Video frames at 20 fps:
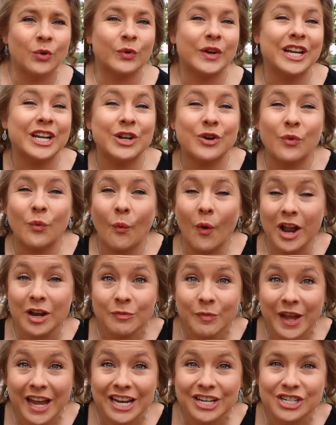reading
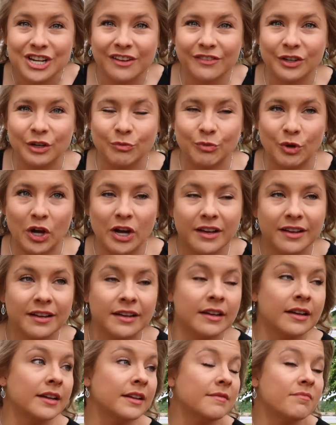1 page of your book
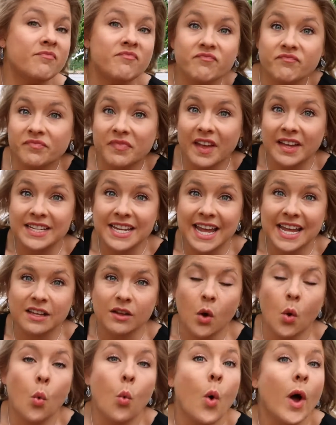a day.
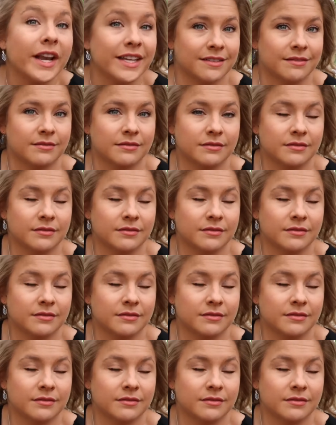1.